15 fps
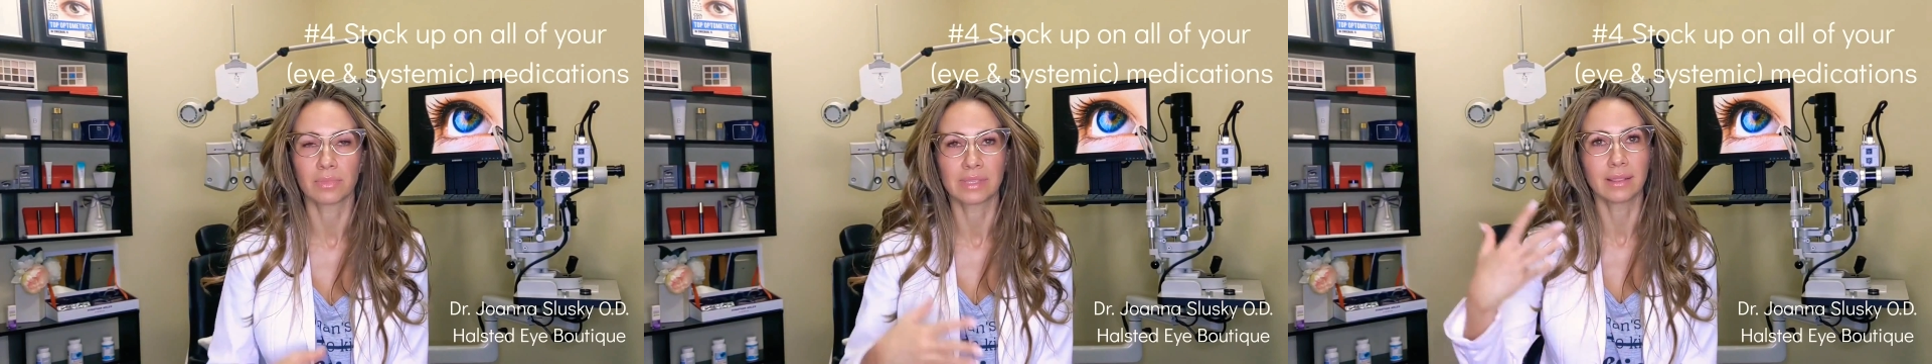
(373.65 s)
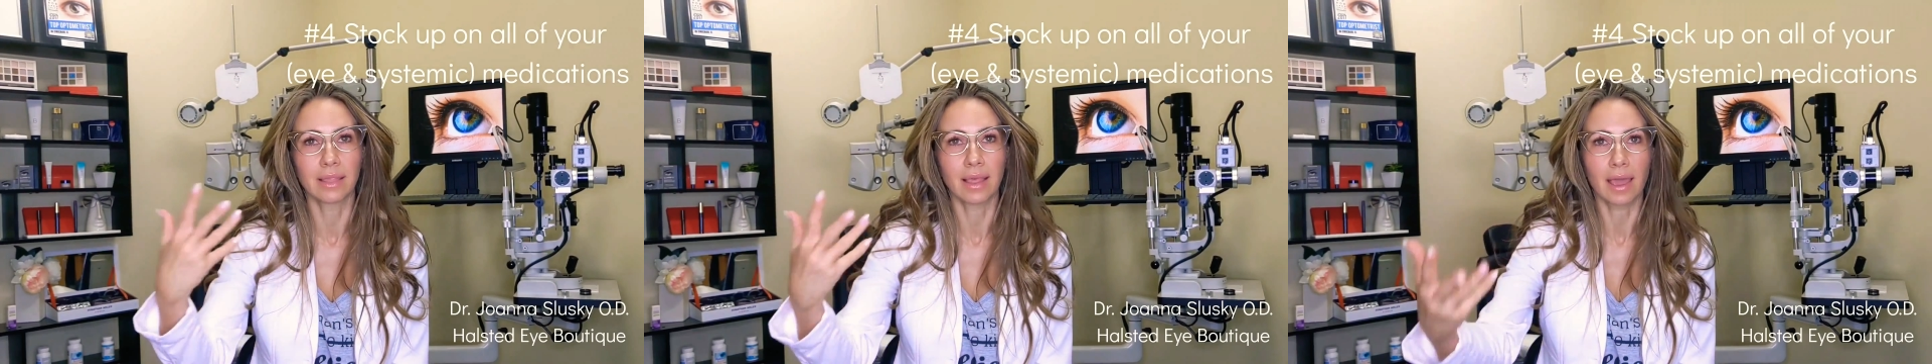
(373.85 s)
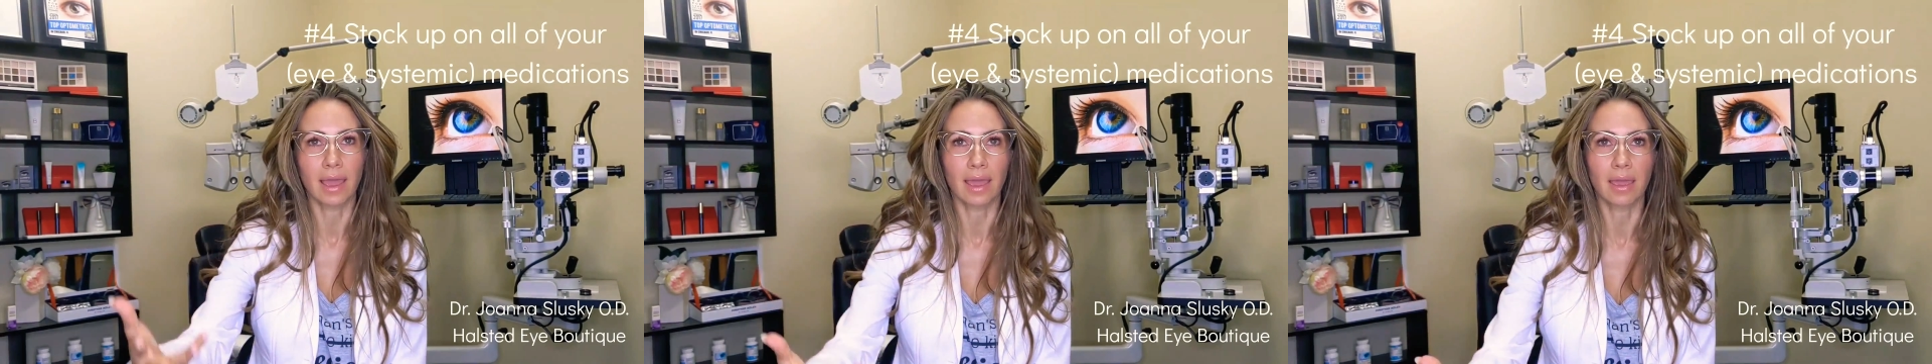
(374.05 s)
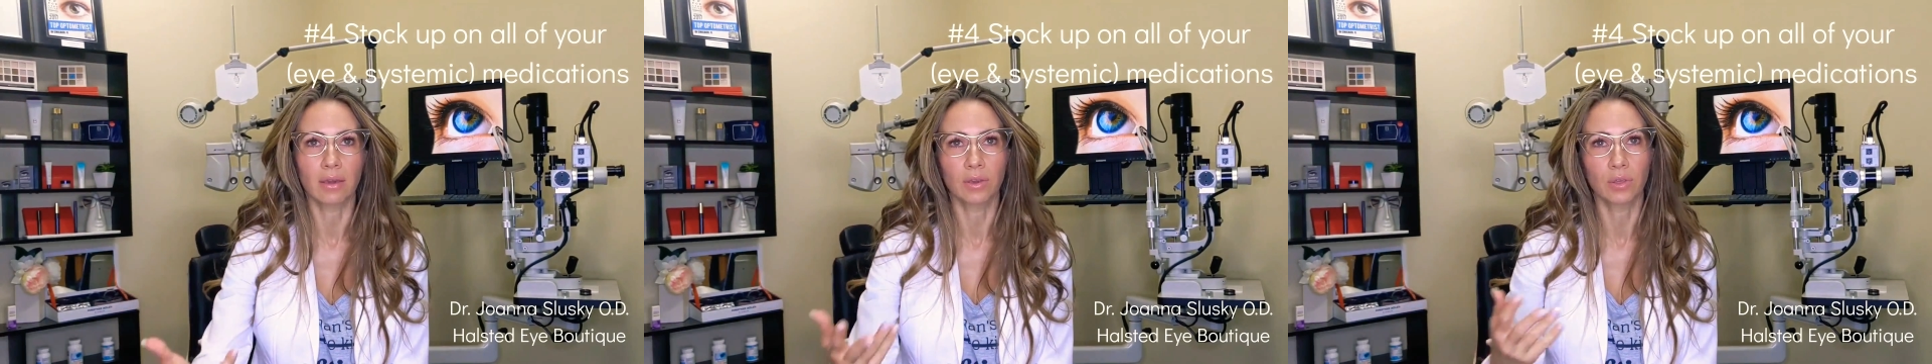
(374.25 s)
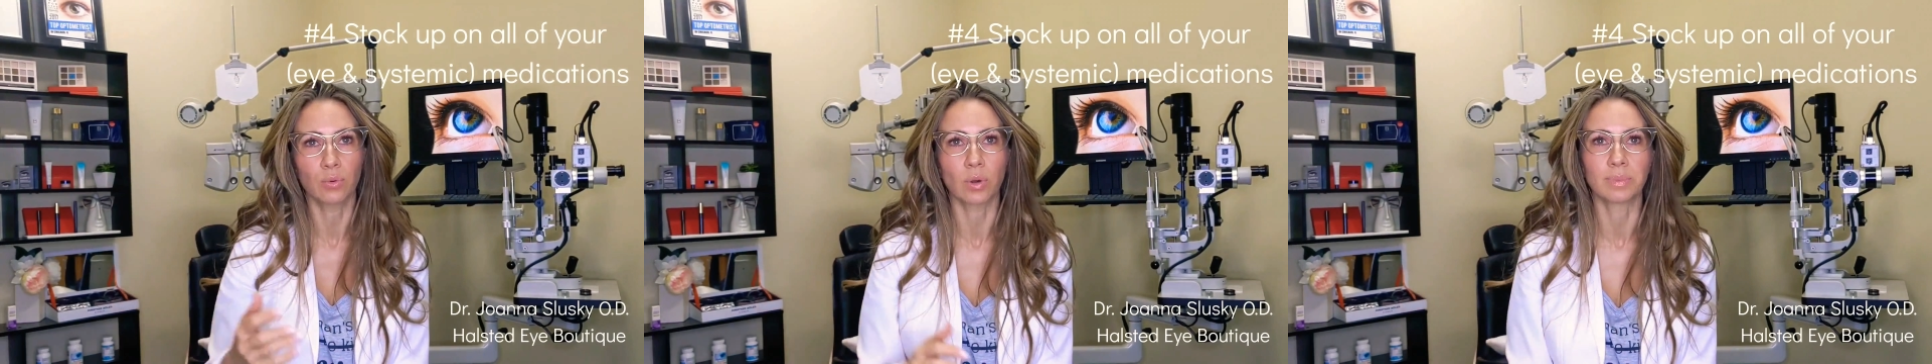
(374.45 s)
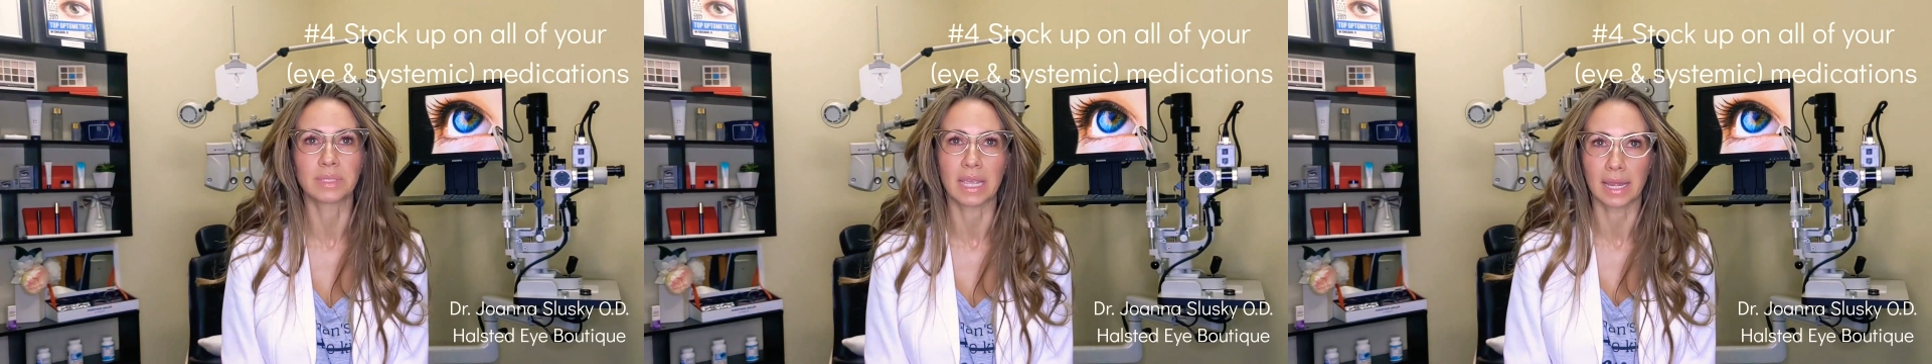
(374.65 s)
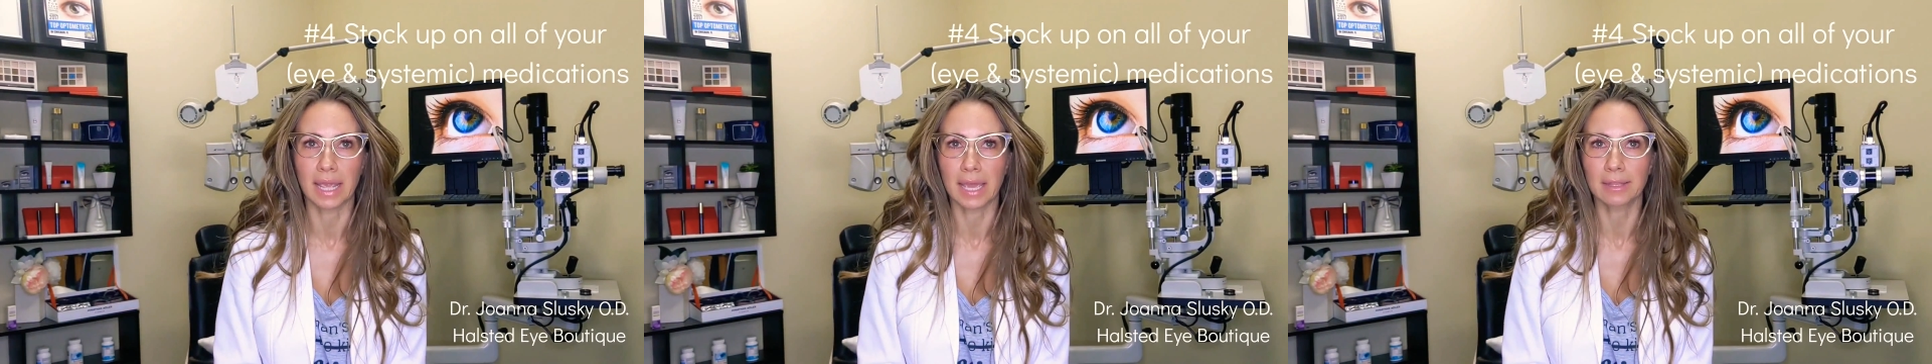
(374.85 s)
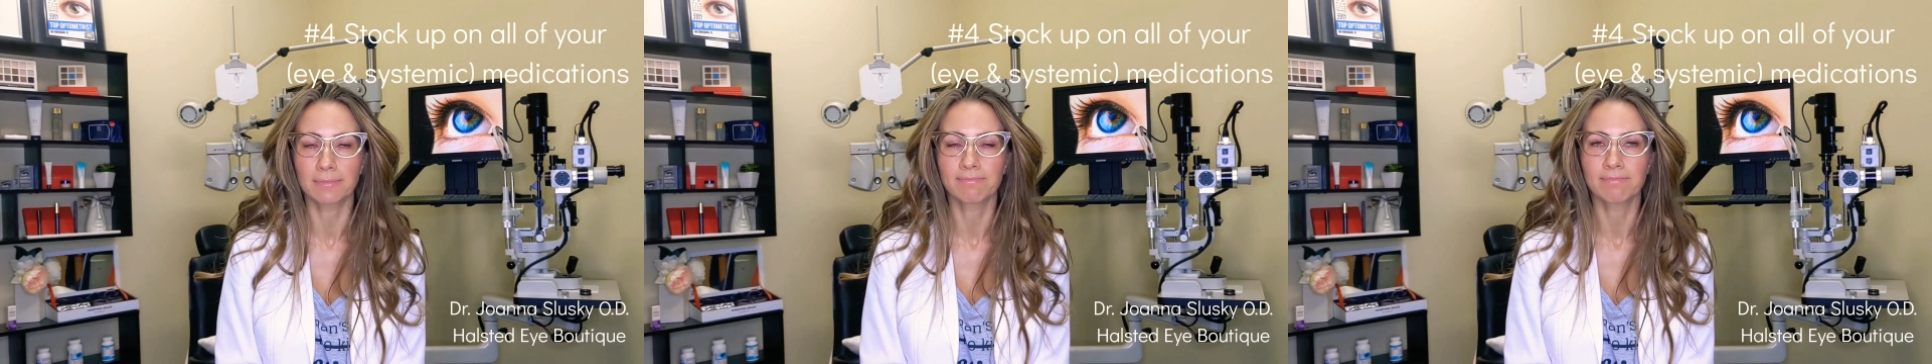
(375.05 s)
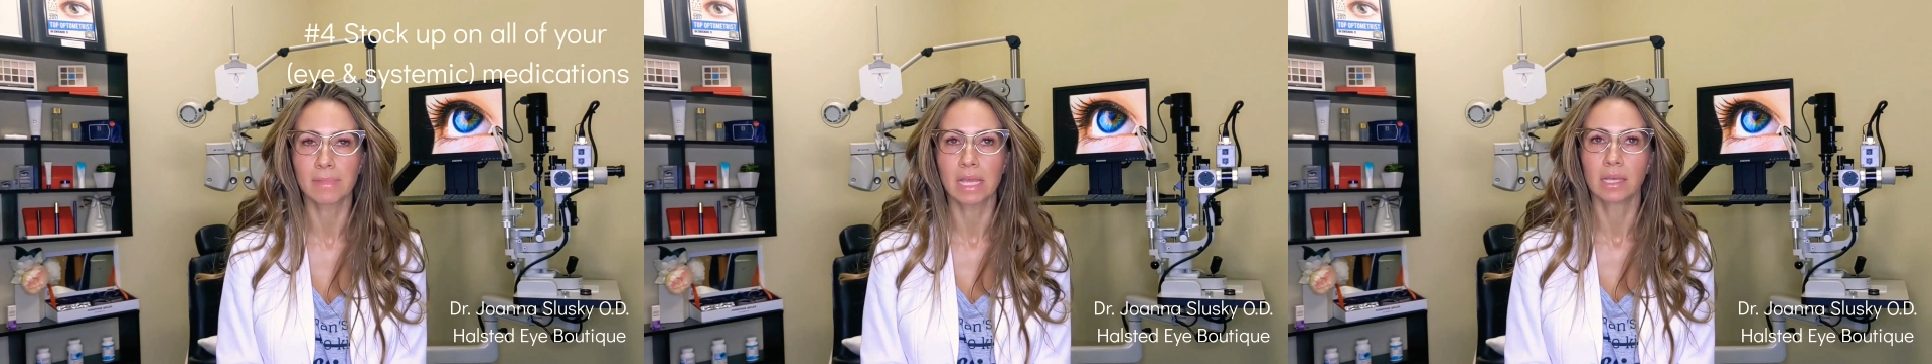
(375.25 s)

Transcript: delay you obtaining it.